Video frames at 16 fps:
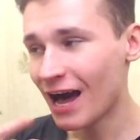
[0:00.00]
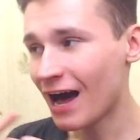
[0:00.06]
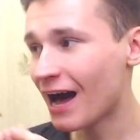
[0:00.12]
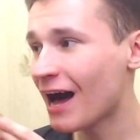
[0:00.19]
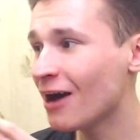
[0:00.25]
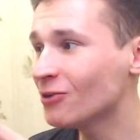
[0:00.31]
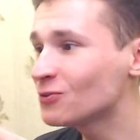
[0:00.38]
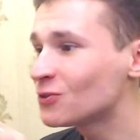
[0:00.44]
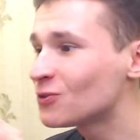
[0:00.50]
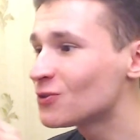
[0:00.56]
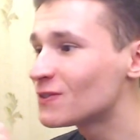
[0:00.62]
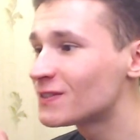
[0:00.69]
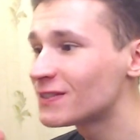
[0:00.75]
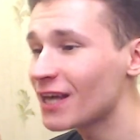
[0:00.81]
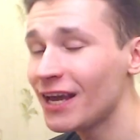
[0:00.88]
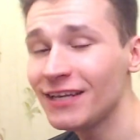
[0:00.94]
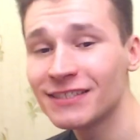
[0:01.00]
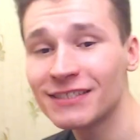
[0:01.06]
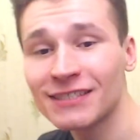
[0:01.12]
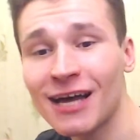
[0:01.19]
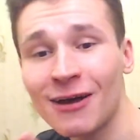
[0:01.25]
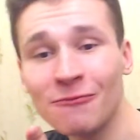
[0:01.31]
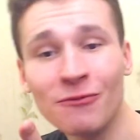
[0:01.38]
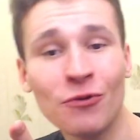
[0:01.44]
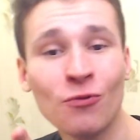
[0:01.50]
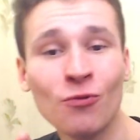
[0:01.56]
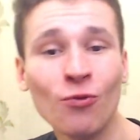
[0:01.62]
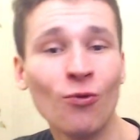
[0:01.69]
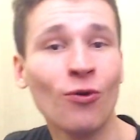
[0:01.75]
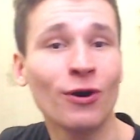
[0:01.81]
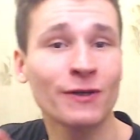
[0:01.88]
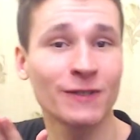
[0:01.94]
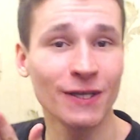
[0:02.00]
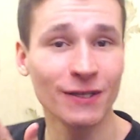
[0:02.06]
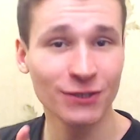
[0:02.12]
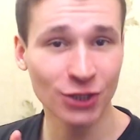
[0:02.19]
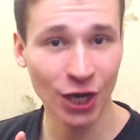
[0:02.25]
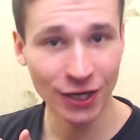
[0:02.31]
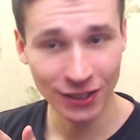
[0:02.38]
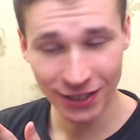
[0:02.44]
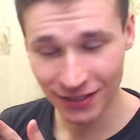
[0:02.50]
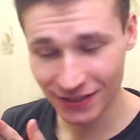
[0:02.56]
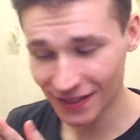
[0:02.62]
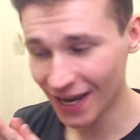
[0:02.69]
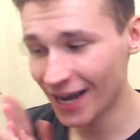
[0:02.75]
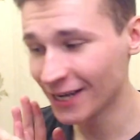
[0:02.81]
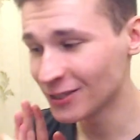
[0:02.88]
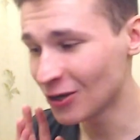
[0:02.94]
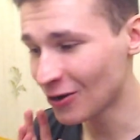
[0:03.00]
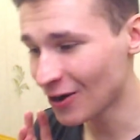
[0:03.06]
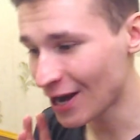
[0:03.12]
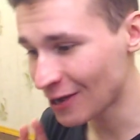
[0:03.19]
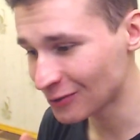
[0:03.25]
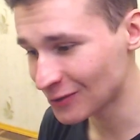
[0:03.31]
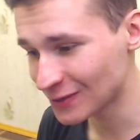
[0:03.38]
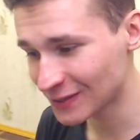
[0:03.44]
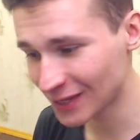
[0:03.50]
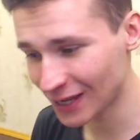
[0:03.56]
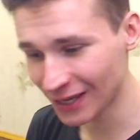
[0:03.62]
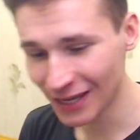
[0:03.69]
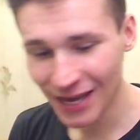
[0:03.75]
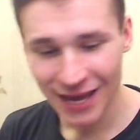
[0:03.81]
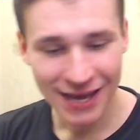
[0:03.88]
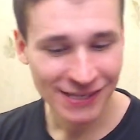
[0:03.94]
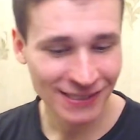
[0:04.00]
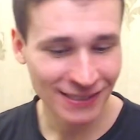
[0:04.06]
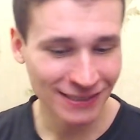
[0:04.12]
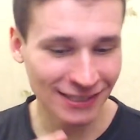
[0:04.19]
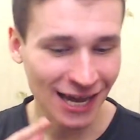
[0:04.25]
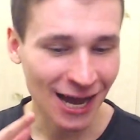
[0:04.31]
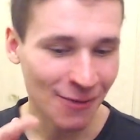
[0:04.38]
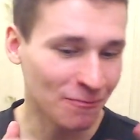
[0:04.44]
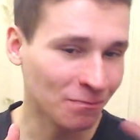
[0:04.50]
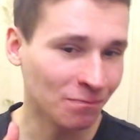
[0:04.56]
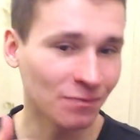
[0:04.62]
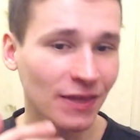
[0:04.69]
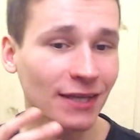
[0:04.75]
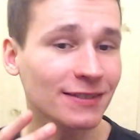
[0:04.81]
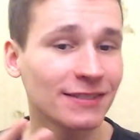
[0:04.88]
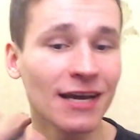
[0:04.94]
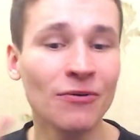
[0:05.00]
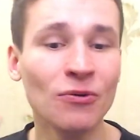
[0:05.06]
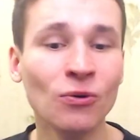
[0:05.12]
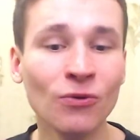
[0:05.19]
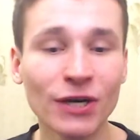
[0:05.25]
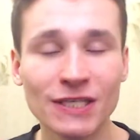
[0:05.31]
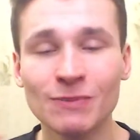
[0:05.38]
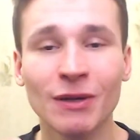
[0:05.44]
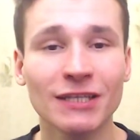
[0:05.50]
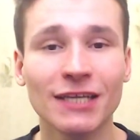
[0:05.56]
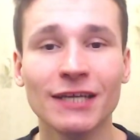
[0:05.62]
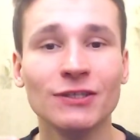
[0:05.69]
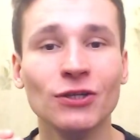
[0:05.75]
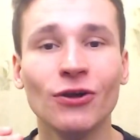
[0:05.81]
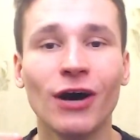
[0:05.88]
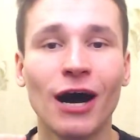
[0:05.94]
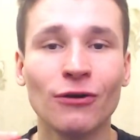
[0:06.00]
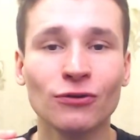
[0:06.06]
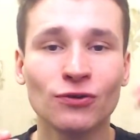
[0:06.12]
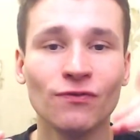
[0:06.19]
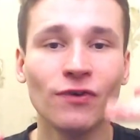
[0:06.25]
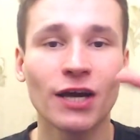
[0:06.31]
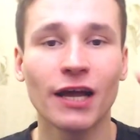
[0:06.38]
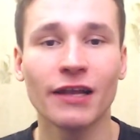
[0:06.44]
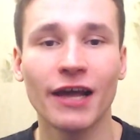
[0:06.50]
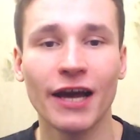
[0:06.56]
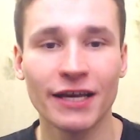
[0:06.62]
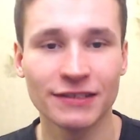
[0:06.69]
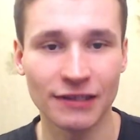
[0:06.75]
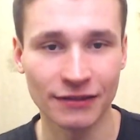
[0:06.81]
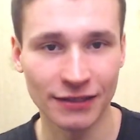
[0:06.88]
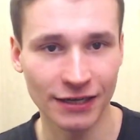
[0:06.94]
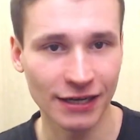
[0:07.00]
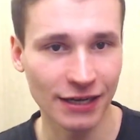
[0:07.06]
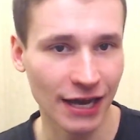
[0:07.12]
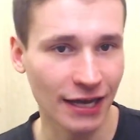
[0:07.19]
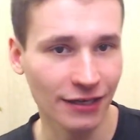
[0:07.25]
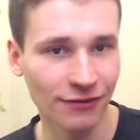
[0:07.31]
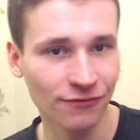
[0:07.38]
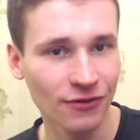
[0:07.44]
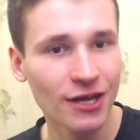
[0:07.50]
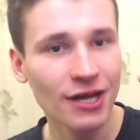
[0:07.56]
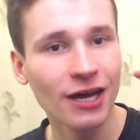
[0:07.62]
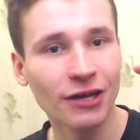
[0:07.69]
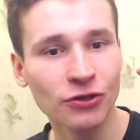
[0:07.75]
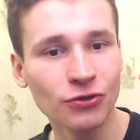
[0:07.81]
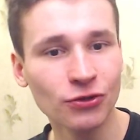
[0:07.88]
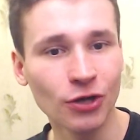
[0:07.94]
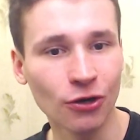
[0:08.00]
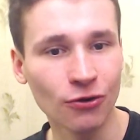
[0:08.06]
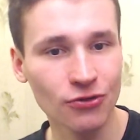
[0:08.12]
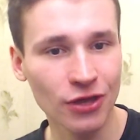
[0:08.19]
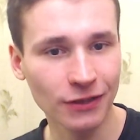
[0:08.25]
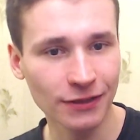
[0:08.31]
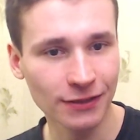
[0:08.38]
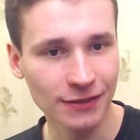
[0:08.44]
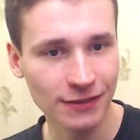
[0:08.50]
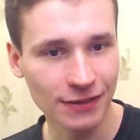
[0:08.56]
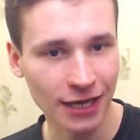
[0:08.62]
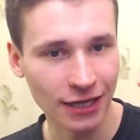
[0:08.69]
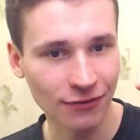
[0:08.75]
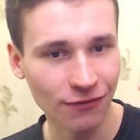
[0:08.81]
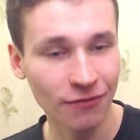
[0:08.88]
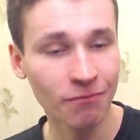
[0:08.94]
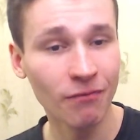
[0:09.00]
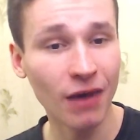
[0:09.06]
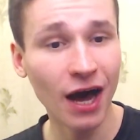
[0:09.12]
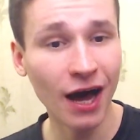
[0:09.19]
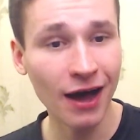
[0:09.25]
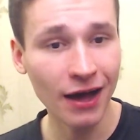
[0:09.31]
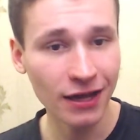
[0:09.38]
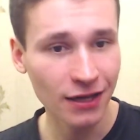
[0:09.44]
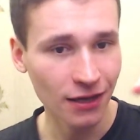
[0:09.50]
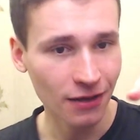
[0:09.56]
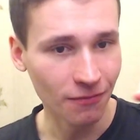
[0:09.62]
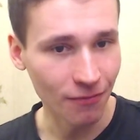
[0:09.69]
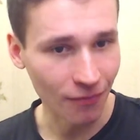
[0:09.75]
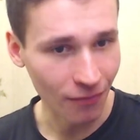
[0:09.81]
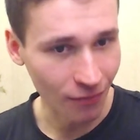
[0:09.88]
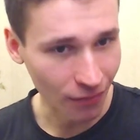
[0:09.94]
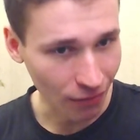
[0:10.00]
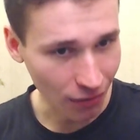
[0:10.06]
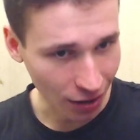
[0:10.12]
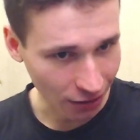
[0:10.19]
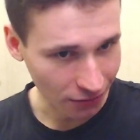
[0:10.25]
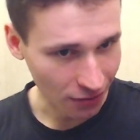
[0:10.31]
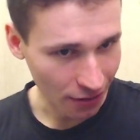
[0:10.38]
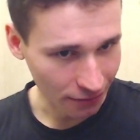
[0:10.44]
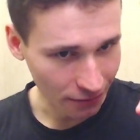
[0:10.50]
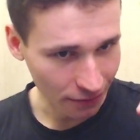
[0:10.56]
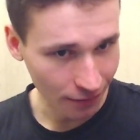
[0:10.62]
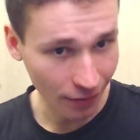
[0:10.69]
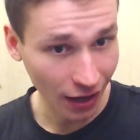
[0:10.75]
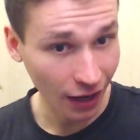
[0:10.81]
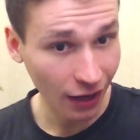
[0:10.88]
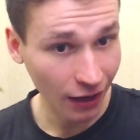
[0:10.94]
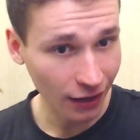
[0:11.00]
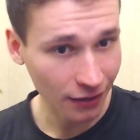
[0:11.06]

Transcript: how to say some words in Chinese. I know how to say some some words, but I don't know how to vocalize it. Kind of, you know that it is kind of ma uh, uh, ma